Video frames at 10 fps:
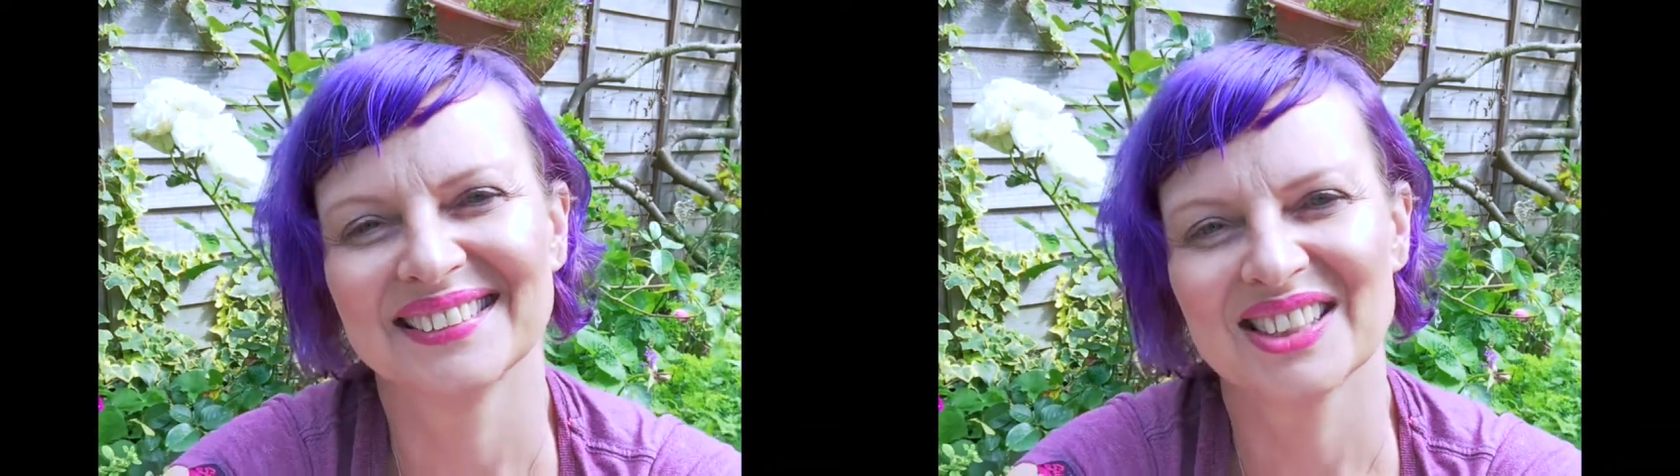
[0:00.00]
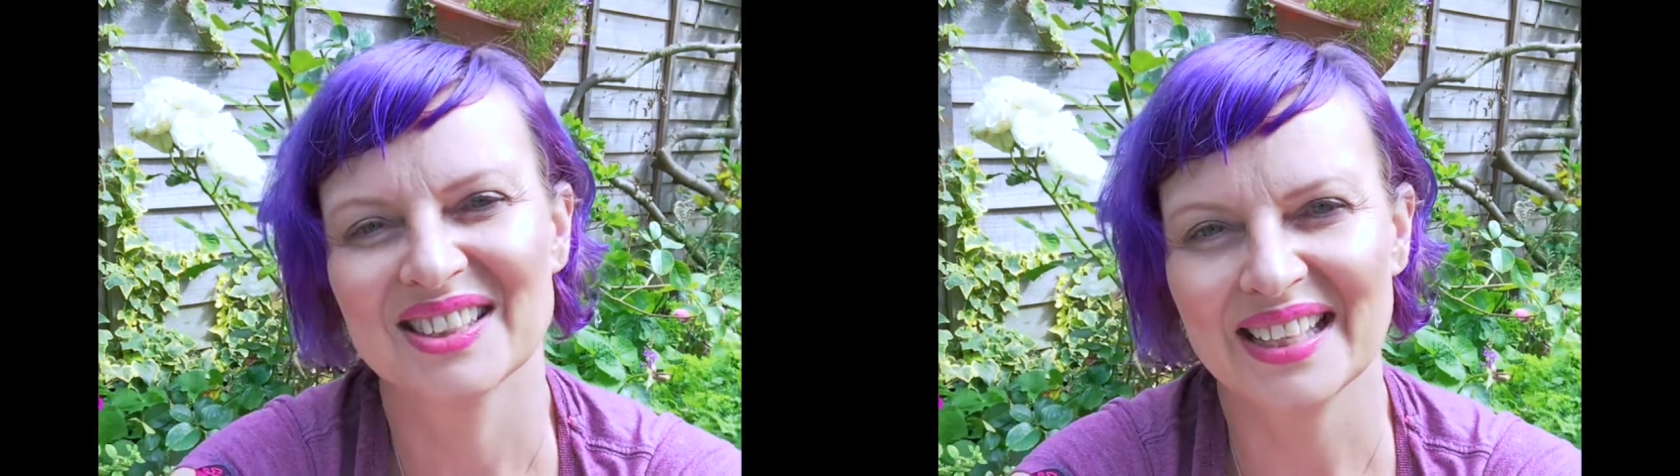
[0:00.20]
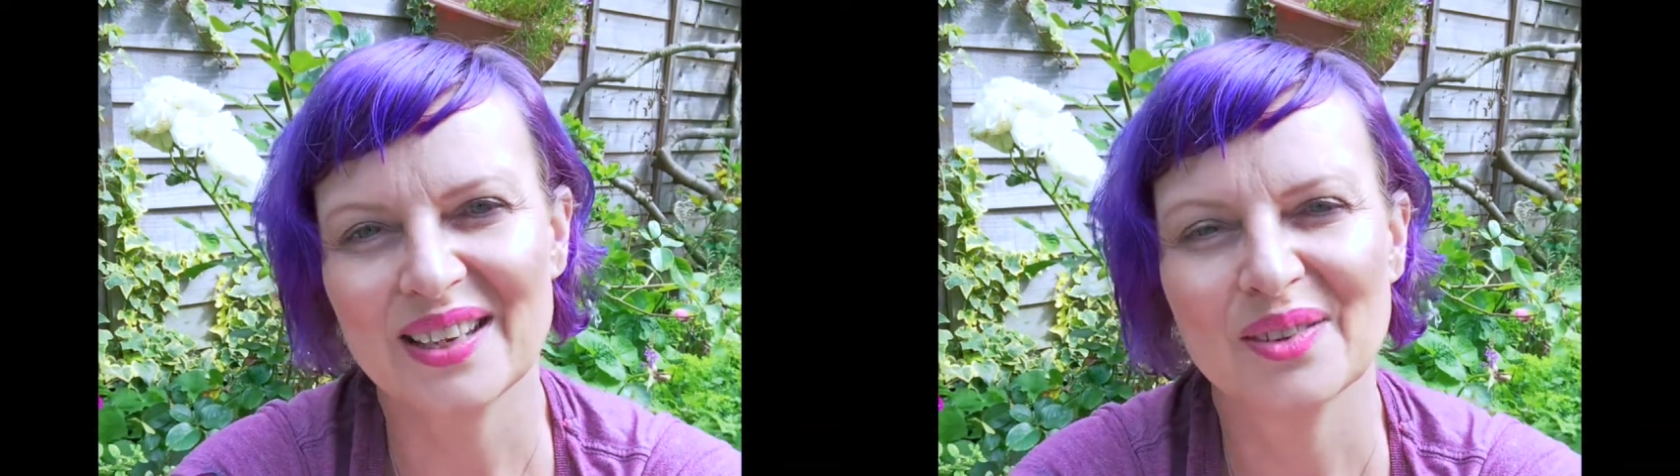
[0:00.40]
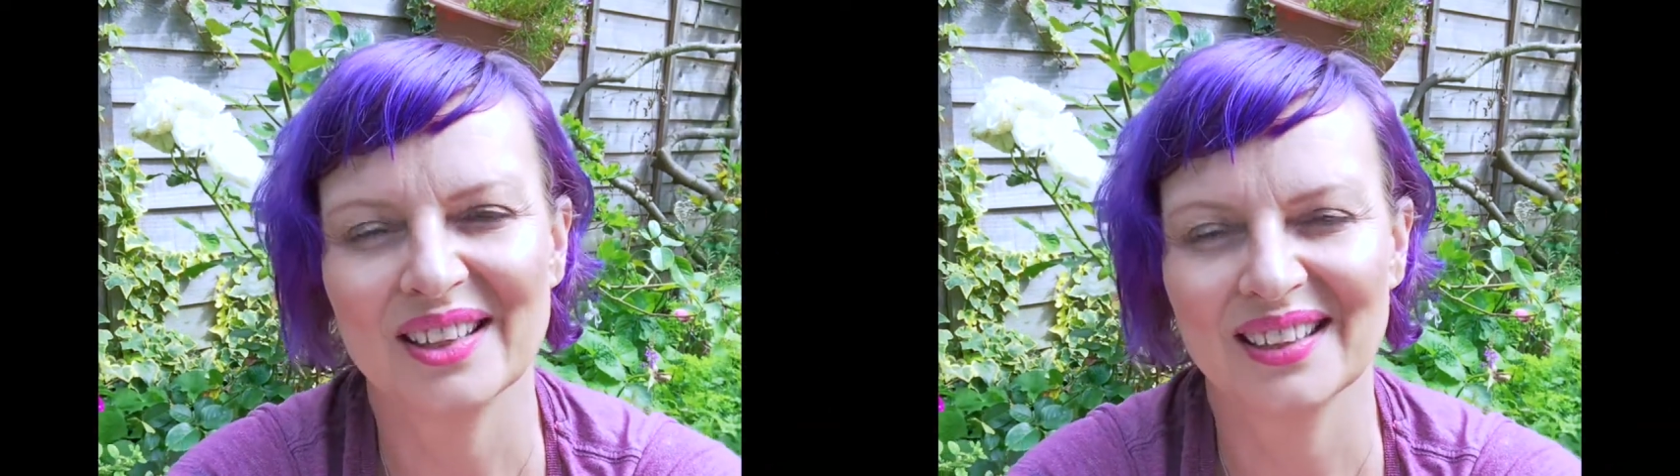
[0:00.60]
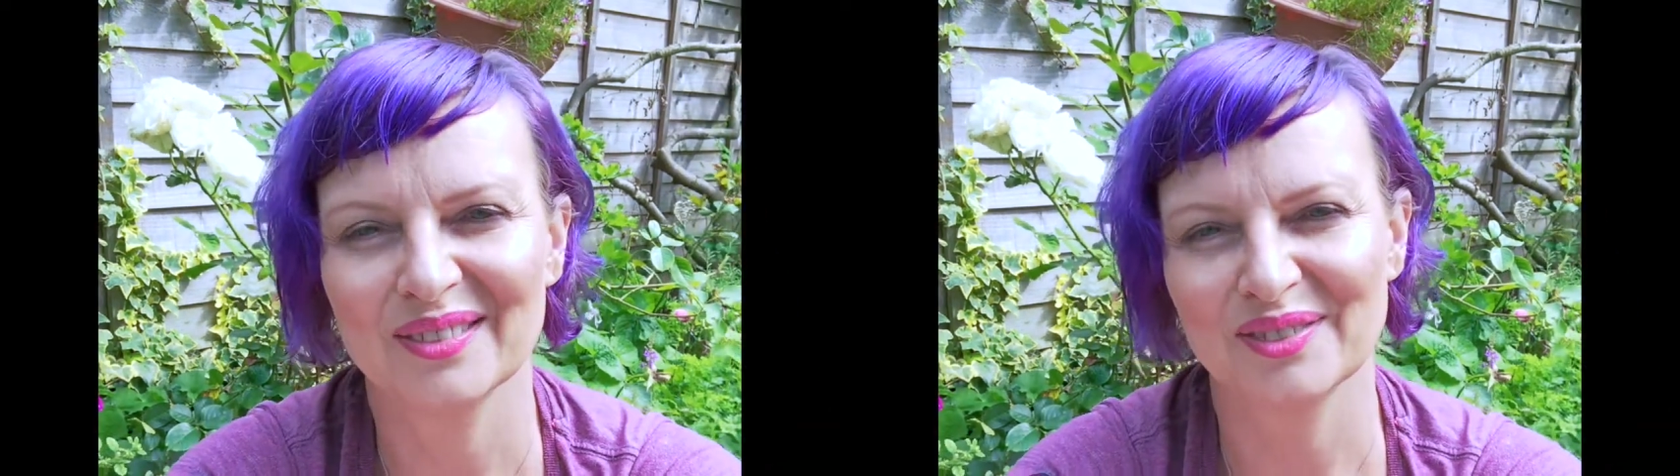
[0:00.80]
So say your I
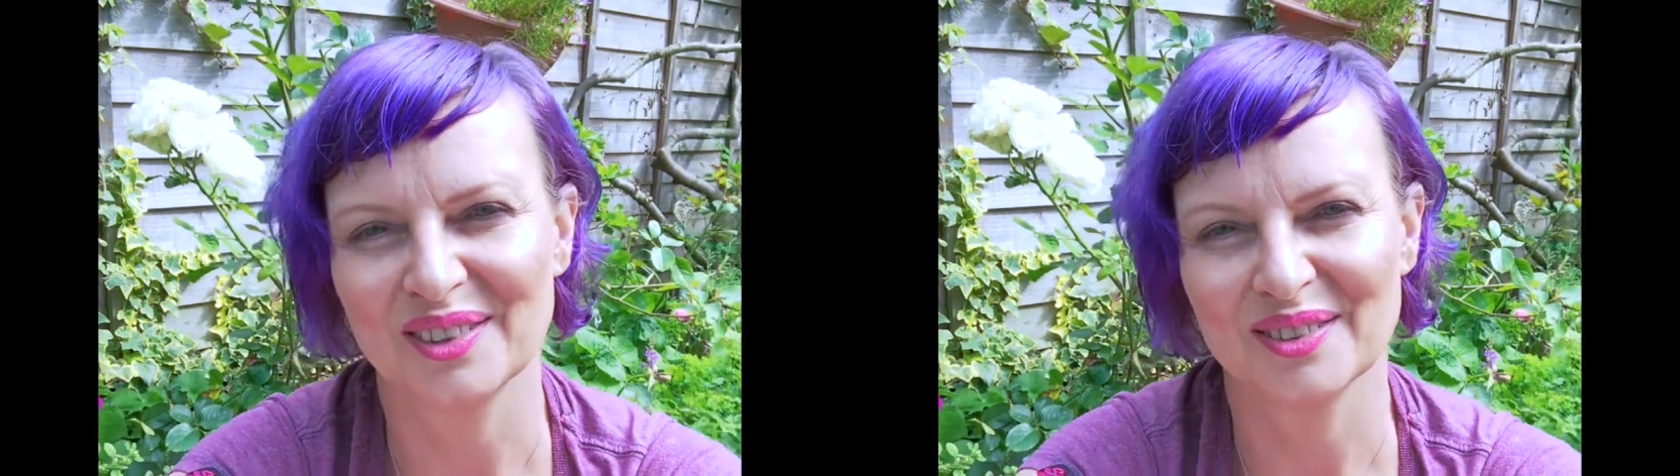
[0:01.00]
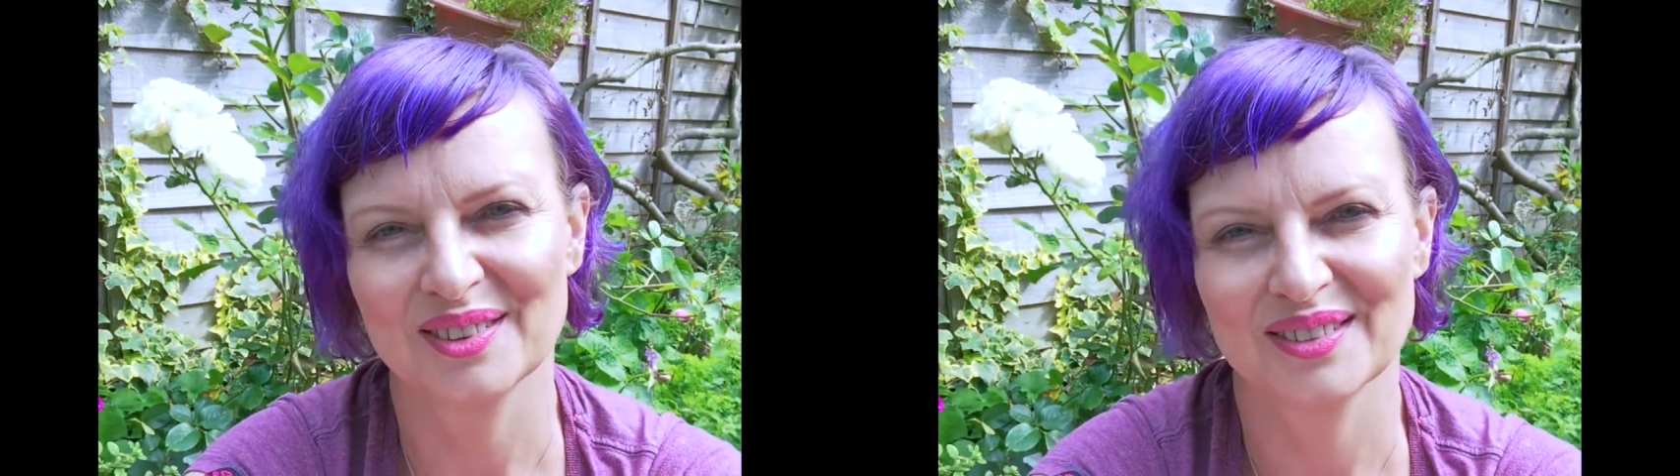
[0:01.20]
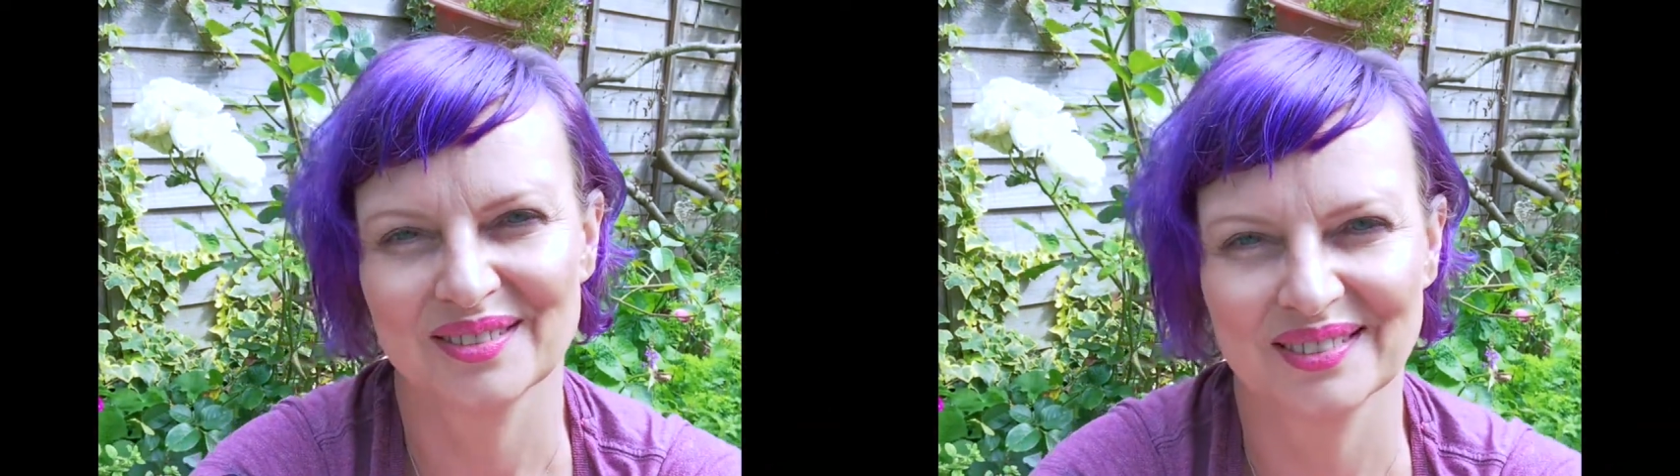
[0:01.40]
love yous.